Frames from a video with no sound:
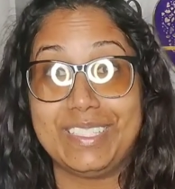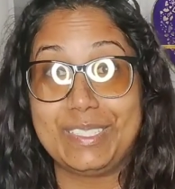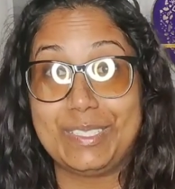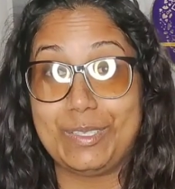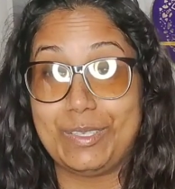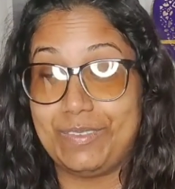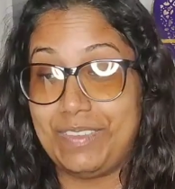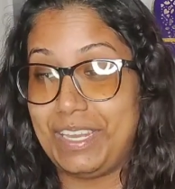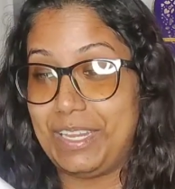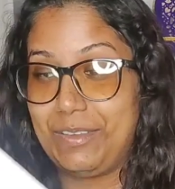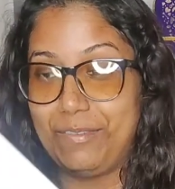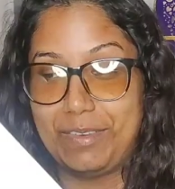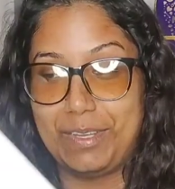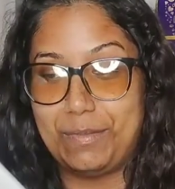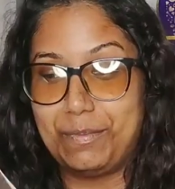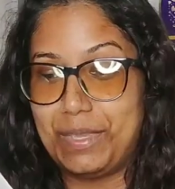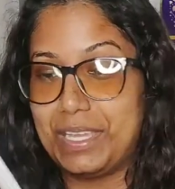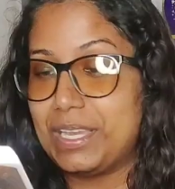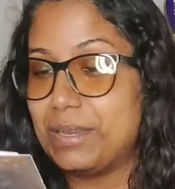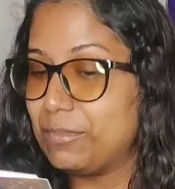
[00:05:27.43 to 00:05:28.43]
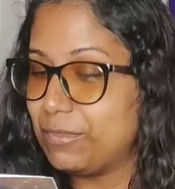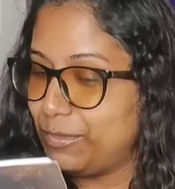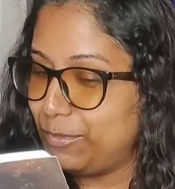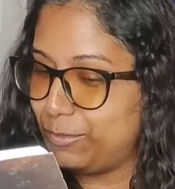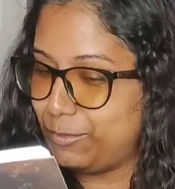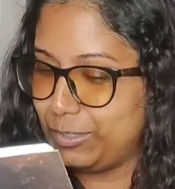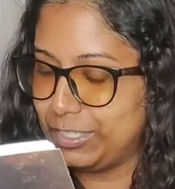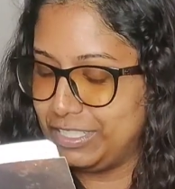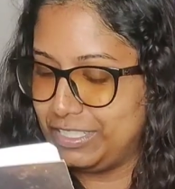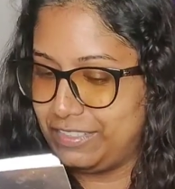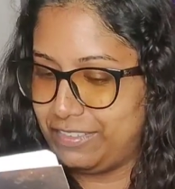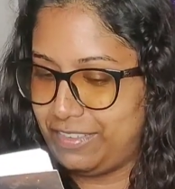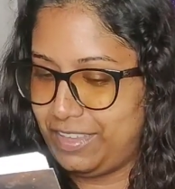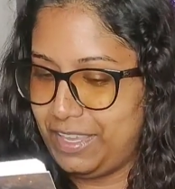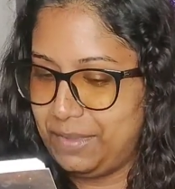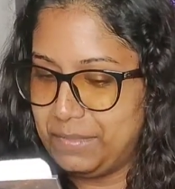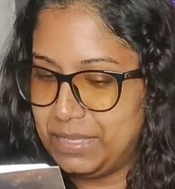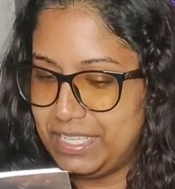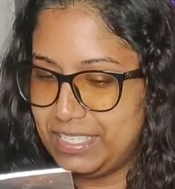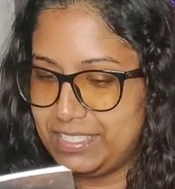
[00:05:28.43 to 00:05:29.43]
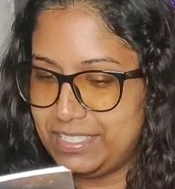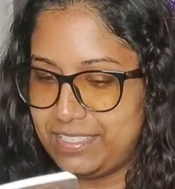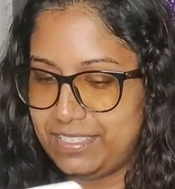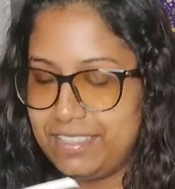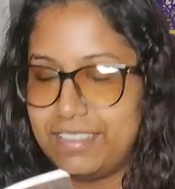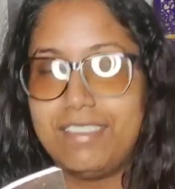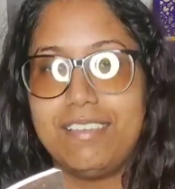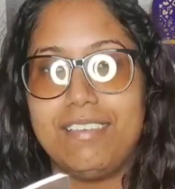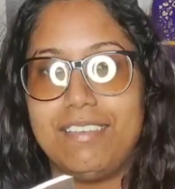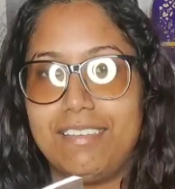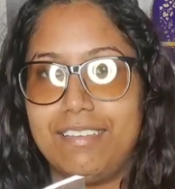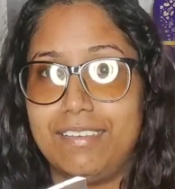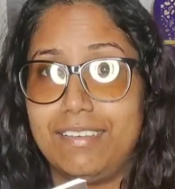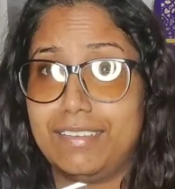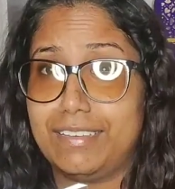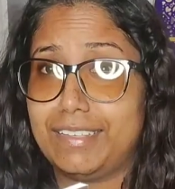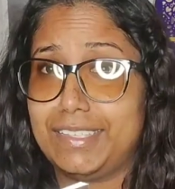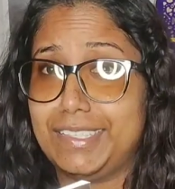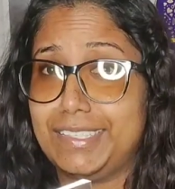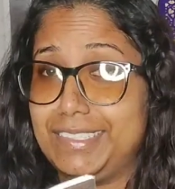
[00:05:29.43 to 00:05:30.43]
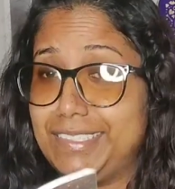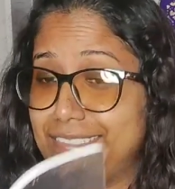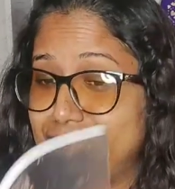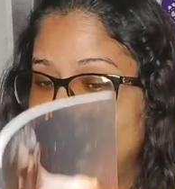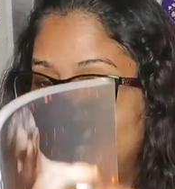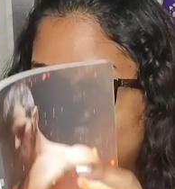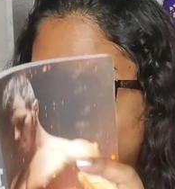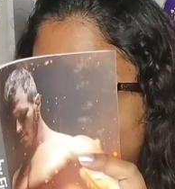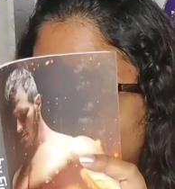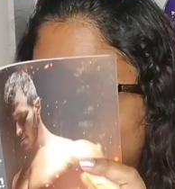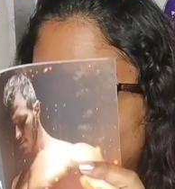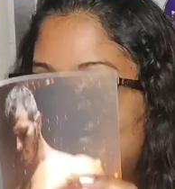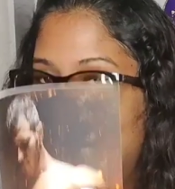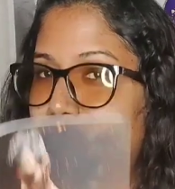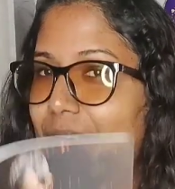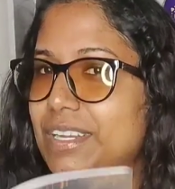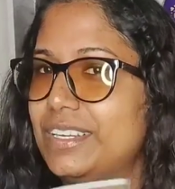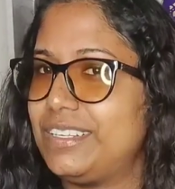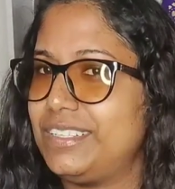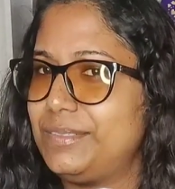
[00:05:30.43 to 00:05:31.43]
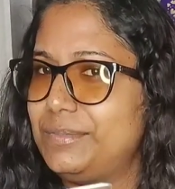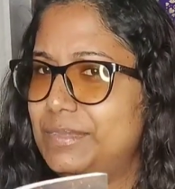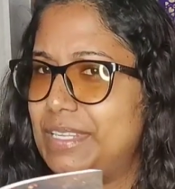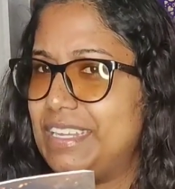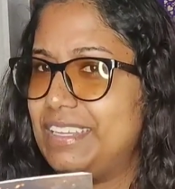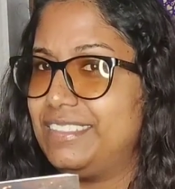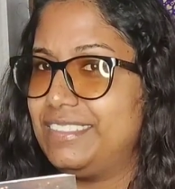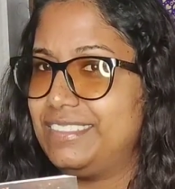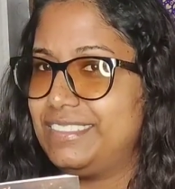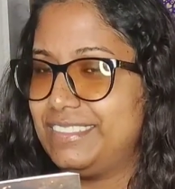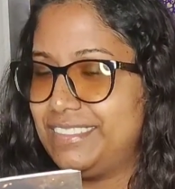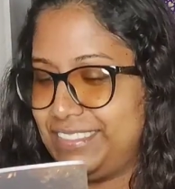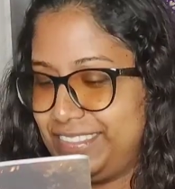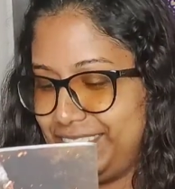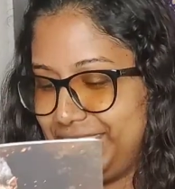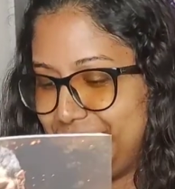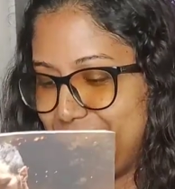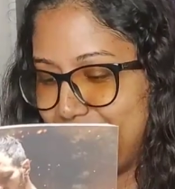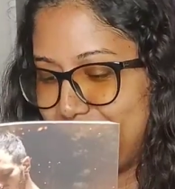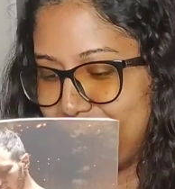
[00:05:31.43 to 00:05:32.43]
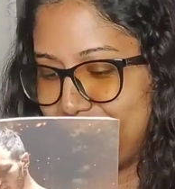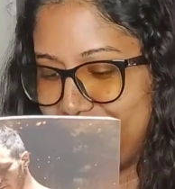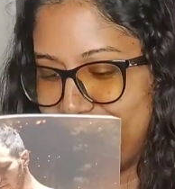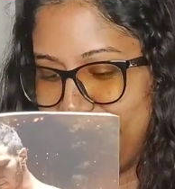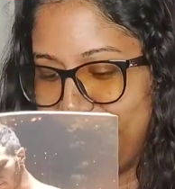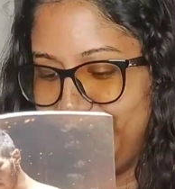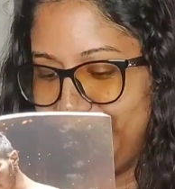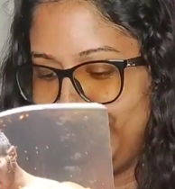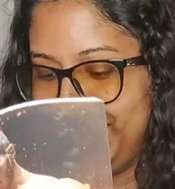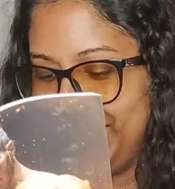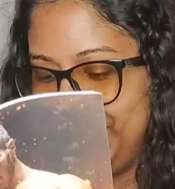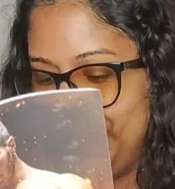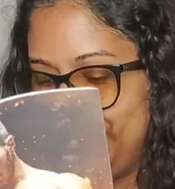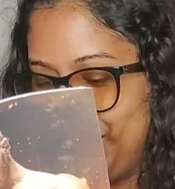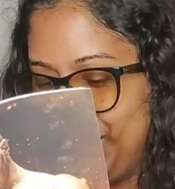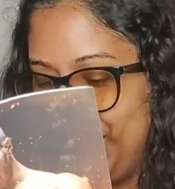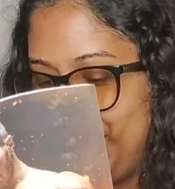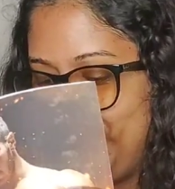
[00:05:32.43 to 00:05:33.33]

So if any of them become really famous, it's quite a good deal. You could sell these on